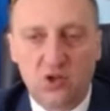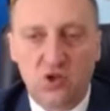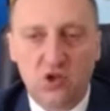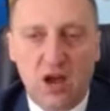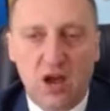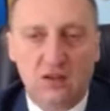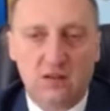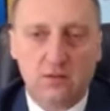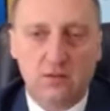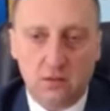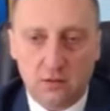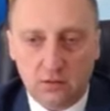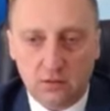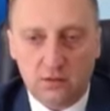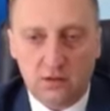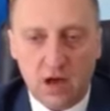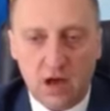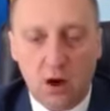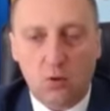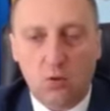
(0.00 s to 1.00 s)
are uh,
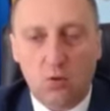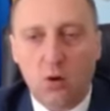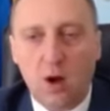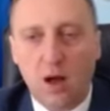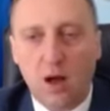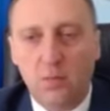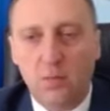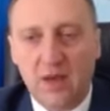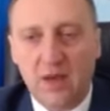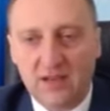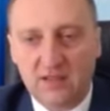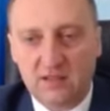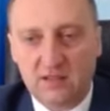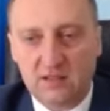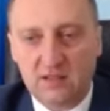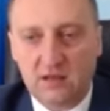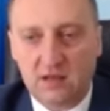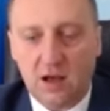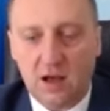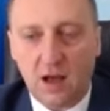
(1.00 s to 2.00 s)
now are
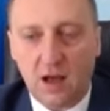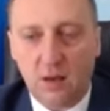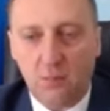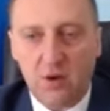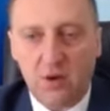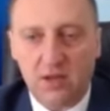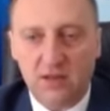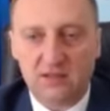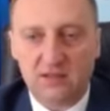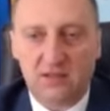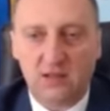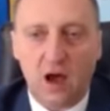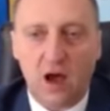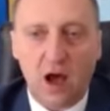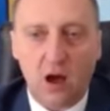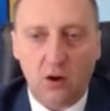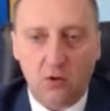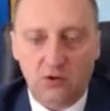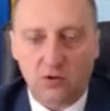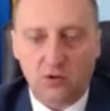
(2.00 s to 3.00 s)
based are based
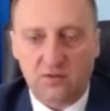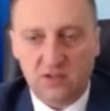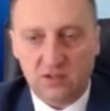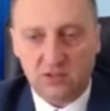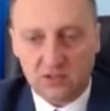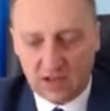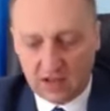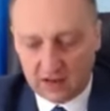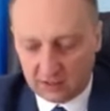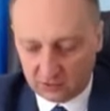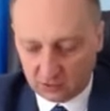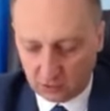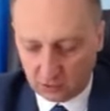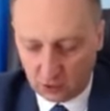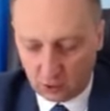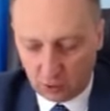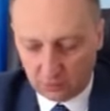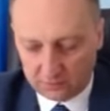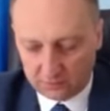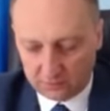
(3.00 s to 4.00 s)
out of the territory
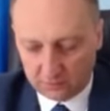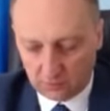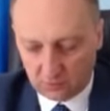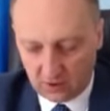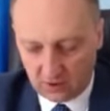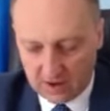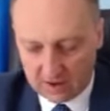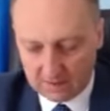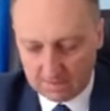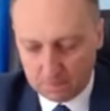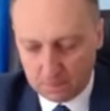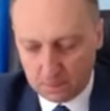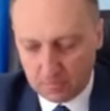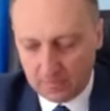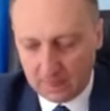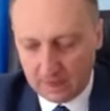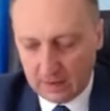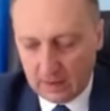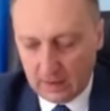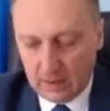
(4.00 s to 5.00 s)
of Ukraine.
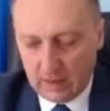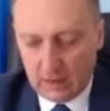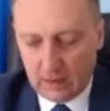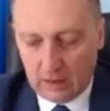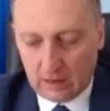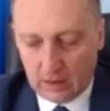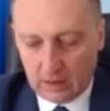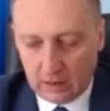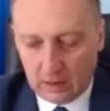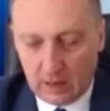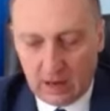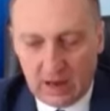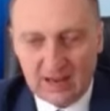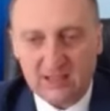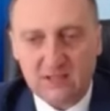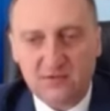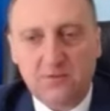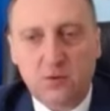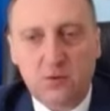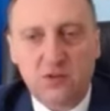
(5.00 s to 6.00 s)
Uh, as
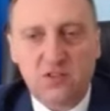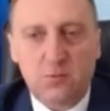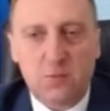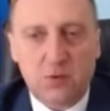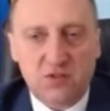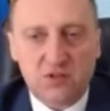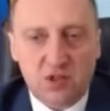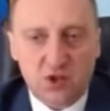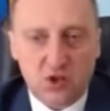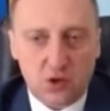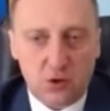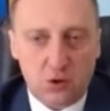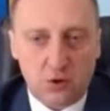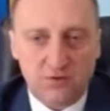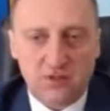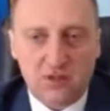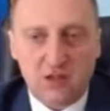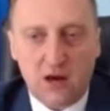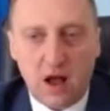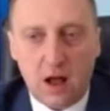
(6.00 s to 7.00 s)
for the position of
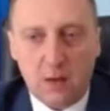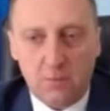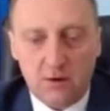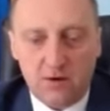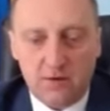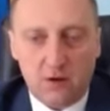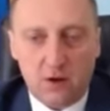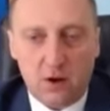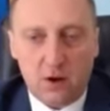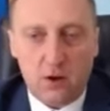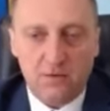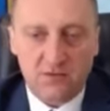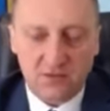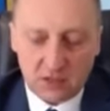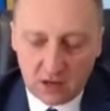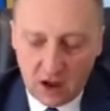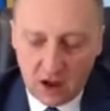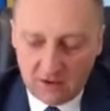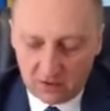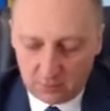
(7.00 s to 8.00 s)
the, uh, of the
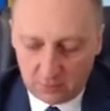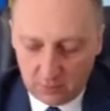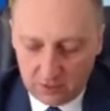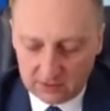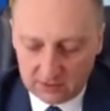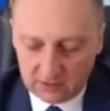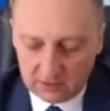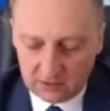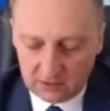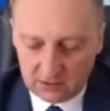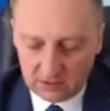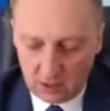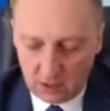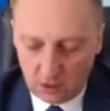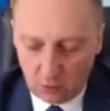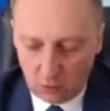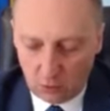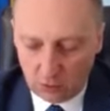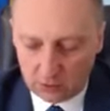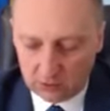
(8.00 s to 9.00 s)
government uh,
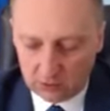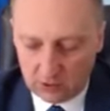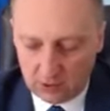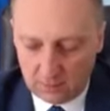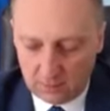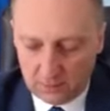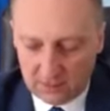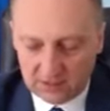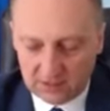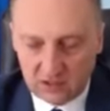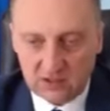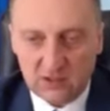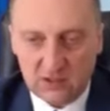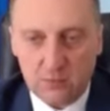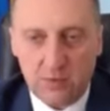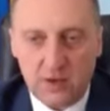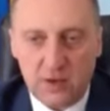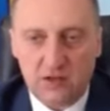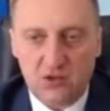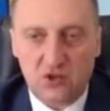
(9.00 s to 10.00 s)
on
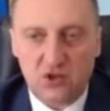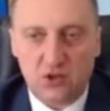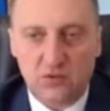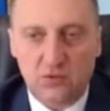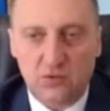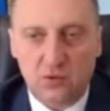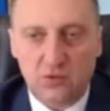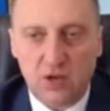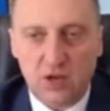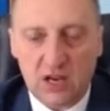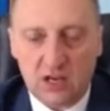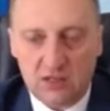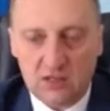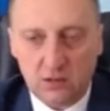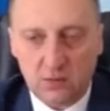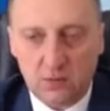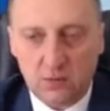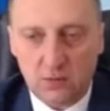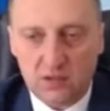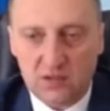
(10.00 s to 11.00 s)
participation
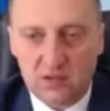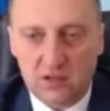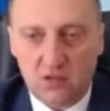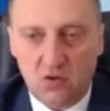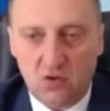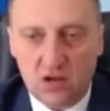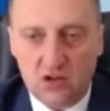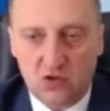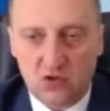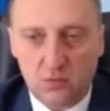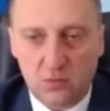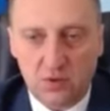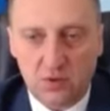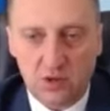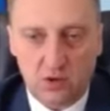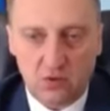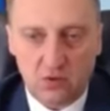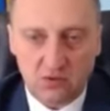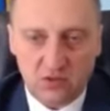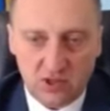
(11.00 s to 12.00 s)
together with the Russian
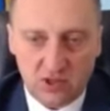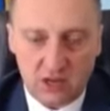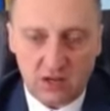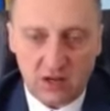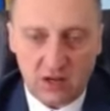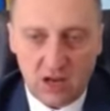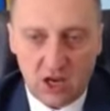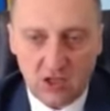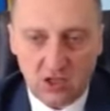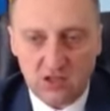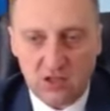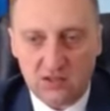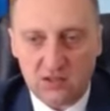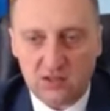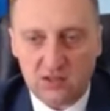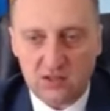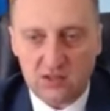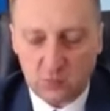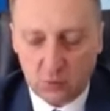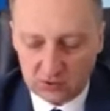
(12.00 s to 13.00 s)
Belarusian assets
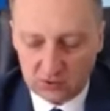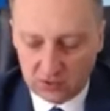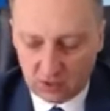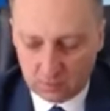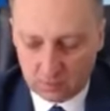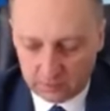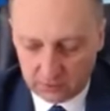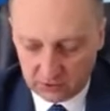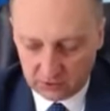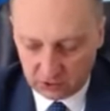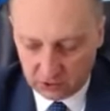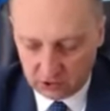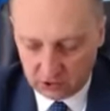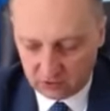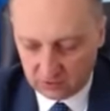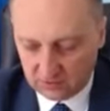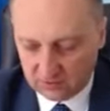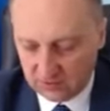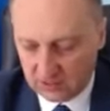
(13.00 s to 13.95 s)
in sport competitions,